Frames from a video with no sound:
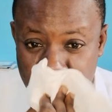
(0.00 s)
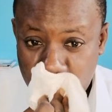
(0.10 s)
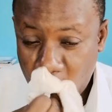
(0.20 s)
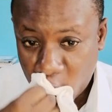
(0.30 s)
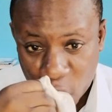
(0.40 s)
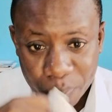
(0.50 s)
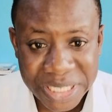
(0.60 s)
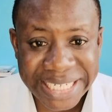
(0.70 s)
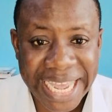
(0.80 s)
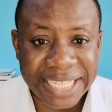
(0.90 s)
is not
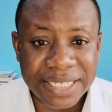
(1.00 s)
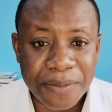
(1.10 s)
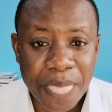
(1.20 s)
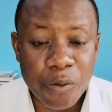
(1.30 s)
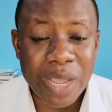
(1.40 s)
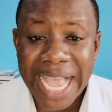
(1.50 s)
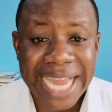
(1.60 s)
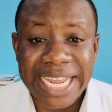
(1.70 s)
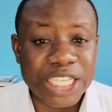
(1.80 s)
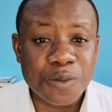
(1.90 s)
something that we
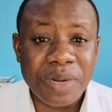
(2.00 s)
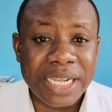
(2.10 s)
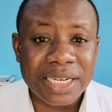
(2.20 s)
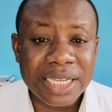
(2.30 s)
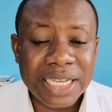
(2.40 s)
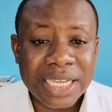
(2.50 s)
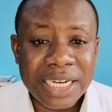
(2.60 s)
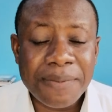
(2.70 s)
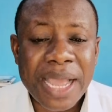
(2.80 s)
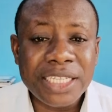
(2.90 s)
can explain.
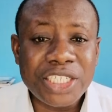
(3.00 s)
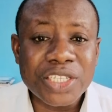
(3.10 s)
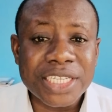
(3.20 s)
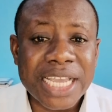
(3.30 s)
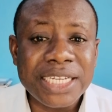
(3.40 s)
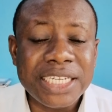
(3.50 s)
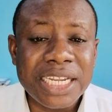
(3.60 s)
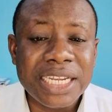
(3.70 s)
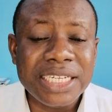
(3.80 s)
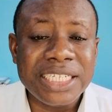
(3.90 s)
Jesus
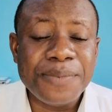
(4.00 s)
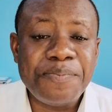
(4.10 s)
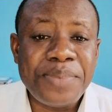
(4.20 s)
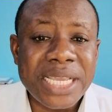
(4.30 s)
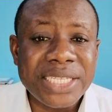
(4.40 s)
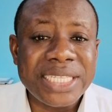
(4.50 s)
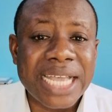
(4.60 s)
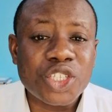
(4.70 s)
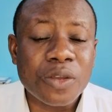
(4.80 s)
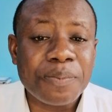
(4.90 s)
said,
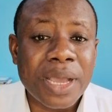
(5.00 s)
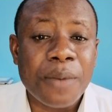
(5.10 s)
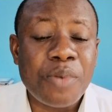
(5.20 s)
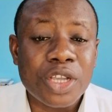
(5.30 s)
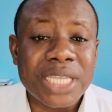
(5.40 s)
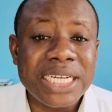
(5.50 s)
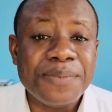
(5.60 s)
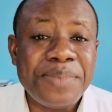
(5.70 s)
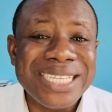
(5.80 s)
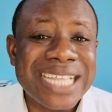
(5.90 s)
Paul said,
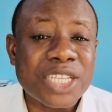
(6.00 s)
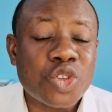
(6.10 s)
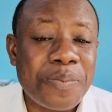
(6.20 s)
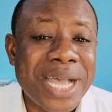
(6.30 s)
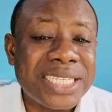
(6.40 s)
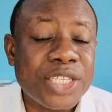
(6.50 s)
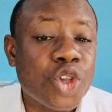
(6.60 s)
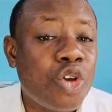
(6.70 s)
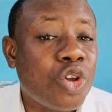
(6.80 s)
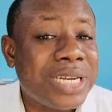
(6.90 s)
the peace that
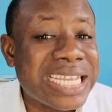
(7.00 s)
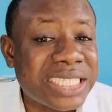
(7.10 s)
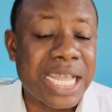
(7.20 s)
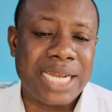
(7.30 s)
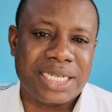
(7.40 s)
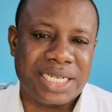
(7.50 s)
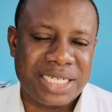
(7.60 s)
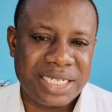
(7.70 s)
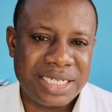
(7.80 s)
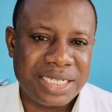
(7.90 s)
surpasses all
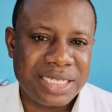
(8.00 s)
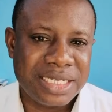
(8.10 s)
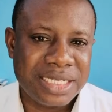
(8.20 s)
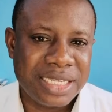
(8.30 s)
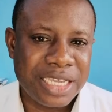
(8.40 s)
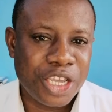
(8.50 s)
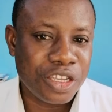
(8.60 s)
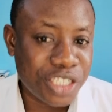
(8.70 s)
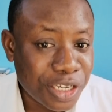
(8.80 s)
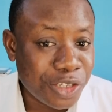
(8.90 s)
understanding.
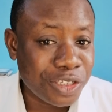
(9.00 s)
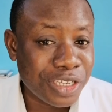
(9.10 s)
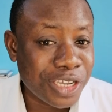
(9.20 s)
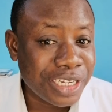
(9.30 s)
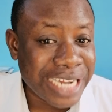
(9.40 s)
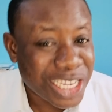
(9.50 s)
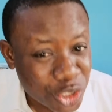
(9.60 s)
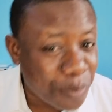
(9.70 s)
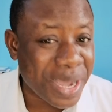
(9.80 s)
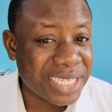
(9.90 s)
You see, that
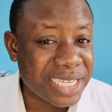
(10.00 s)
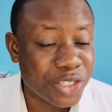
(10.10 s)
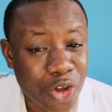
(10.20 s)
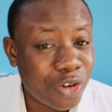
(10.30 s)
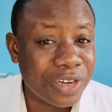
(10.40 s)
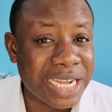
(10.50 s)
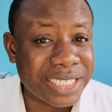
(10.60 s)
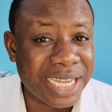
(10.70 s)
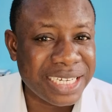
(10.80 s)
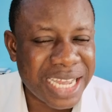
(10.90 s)
surpasses all
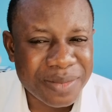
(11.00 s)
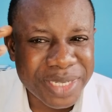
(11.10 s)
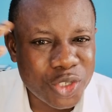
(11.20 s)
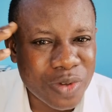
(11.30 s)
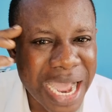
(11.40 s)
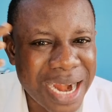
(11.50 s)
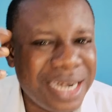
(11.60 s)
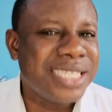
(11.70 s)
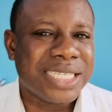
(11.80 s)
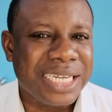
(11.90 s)
understanding. That means you
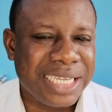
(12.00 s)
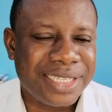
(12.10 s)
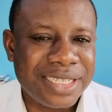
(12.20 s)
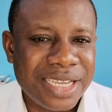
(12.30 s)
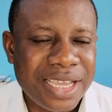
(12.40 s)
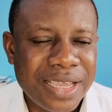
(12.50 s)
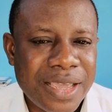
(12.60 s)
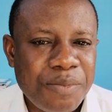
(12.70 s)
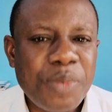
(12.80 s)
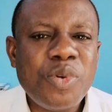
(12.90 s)
can't reason it.
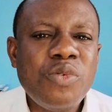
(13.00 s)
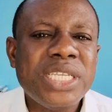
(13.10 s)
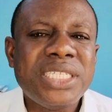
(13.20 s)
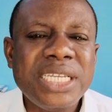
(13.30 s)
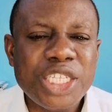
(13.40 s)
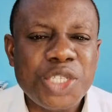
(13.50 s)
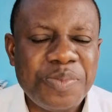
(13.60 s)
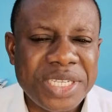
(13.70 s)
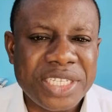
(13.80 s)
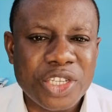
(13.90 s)
People will this
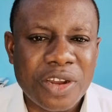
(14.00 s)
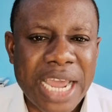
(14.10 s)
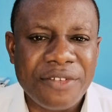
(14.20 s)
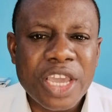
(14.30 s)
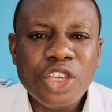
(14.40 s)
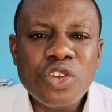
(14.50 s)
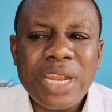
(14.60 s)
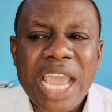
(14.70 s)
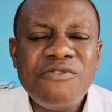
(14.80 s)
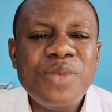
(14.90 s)
peace in your life.
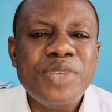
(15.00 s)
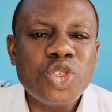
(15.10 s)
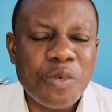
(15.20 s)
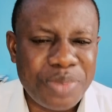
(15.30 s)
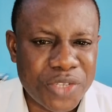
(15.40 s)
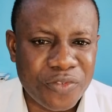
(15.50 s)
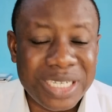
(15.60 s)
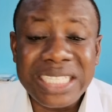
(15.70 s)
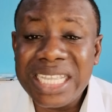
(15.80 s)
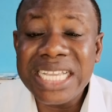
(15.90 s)
Your life will be so
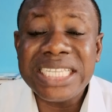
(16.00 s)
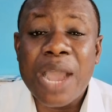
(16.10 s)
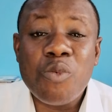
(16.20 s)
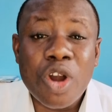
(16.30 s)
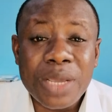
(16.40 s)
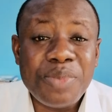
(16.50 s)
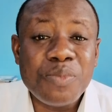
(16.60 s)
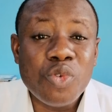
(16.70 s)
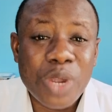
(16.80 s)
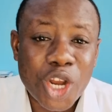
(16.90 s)
peaceful. The things that worry
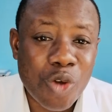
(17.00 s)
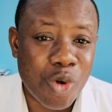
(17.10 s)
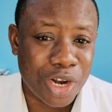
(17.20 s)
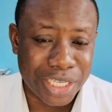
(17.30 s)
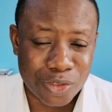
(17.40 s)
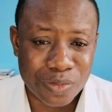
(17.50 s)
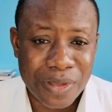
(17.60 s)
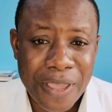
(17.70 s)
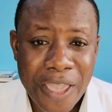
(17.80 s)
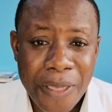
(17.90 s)
people will not worry
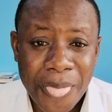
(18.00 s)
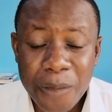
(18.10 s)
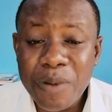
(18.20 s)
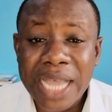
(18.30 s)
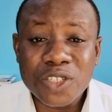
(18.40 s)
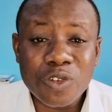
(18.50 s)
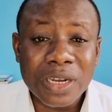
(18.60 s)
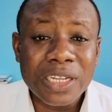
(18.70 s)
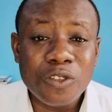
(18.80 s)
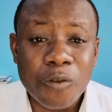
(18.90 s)
you. People are
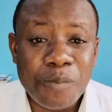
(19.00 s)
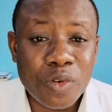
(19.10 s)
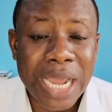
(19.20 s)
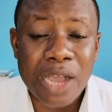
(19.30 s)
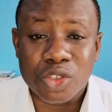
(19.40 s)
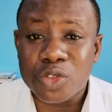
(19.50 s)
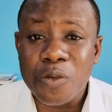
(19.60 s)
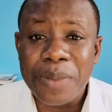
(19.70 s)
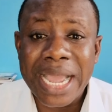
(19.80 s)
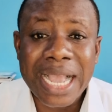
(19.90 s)
struggling to build house,
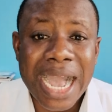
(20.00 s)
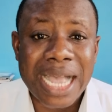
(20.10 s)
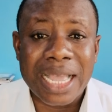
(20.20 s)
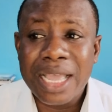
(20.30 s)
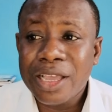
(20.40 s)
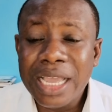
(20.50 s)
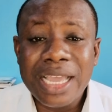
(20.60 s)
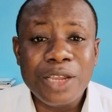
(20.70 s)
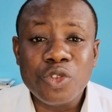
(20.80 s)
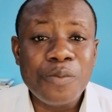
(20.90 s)
to buy car,
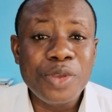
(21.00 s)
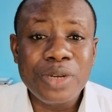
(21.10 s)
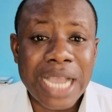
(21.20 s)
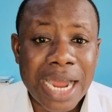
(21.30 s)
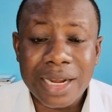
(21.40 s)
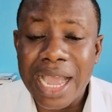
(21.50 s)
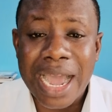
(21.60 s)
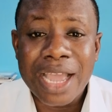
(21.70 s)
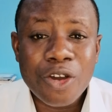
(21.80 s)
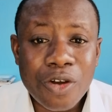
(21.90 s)
to build
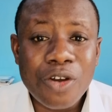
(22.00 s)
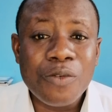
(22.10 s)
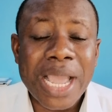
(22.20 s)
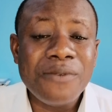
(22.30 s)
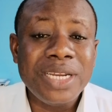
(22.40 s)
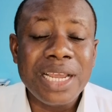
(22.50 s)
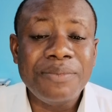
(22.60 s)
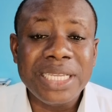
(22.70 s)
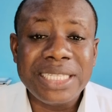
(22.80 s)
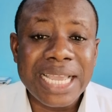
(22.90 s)
career. Oh, where will
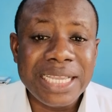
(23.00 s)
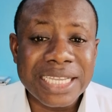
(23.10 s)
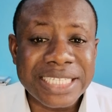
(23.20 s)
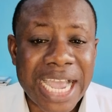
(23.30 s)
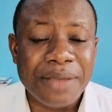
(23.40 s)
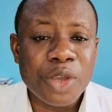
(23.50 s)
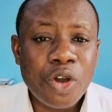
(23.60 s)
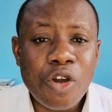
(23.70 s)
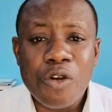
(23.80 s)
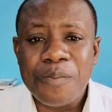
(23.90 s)
they be in 10 years' time?
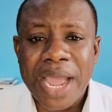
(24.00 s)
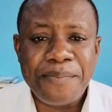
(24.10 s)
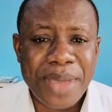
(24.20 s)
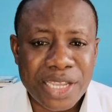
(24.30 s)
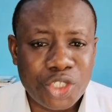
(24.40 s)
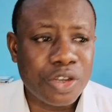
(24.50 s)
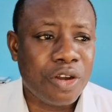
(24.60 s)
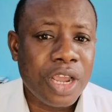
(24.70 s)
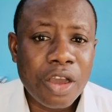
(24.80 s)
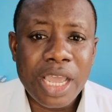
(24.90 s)
Oh, my
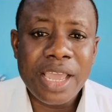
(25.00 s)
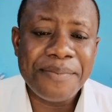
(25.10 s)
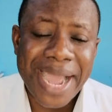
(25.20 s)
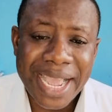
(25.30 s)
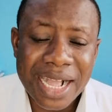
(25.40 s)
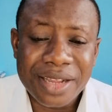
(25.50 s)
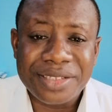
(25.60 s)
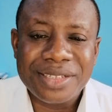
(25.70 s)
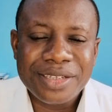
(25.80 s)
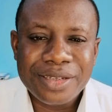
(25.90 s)
pension. Hey, my
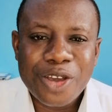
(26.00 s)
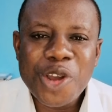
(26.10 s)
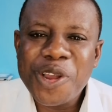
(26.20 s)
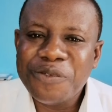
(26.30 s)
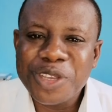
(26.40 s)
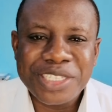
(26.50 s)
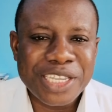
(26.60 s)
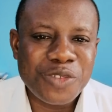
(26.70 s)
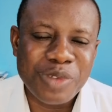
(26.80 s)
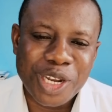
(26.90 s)
health. All of those
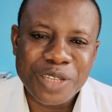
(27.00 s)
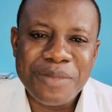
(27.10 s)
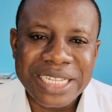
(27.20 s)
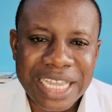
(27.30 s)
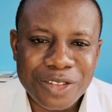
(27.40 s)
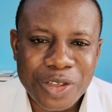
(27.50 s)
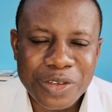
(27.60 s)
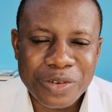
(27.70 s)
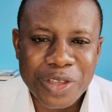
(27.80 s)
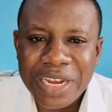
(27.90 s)
things will not matter to
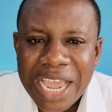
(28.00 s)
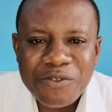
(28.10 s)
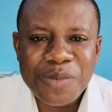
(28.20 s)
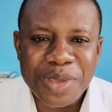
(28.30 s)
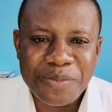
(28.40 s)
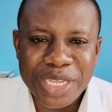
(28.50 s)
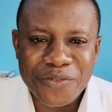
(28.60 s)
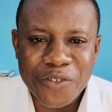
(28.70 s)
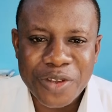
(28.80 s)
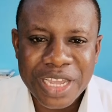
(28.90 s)
you. Your life will be
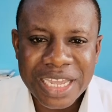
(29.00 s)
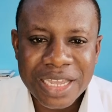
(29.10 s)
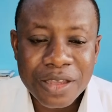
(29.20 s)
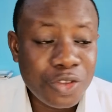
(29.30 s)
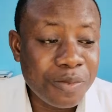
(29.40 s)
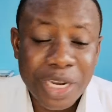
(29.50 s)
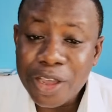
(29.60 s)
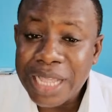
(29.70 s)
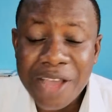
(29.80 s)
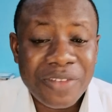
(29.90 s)
peaceful. You may
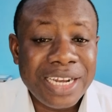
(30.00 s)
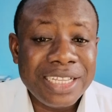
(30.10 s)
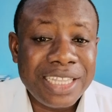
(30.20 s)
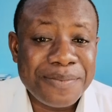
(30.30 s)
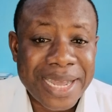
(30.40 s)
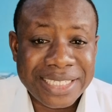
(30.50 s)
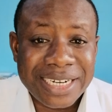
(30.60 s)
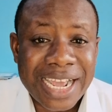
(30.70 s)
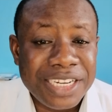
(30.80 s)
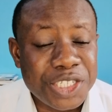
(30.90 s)
not have anything
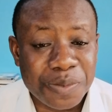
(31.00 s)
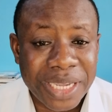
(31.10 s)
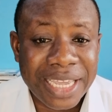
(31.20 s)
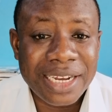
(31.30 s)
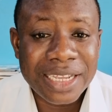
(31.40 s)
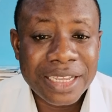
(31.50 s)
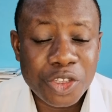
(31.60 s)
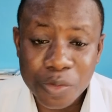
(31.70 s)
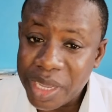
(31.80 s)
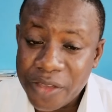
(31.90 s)
materially speaking.
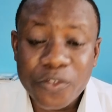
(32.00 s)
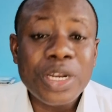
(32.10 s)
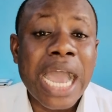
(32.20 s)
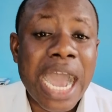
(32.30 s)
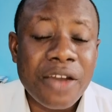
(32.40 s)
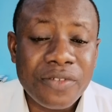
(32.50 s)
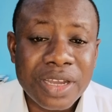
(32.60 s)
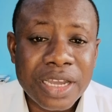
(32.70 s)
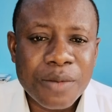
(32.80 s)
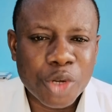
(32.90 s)
You may even
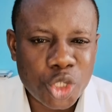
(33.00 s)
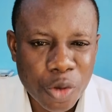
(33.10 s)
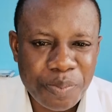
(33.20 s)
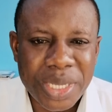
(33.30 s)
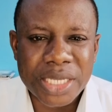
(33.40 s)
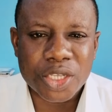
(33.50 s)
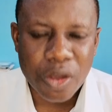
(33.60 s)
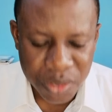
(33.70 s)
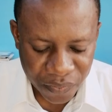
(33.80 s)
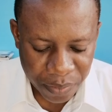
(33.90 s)
have, but your peace
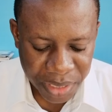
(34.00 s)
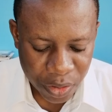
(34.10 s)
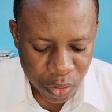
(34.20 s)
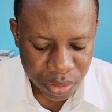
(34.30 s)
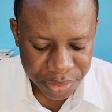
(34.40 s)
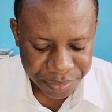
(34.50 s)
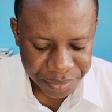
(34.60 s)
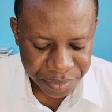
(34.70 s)
comes from the Lord.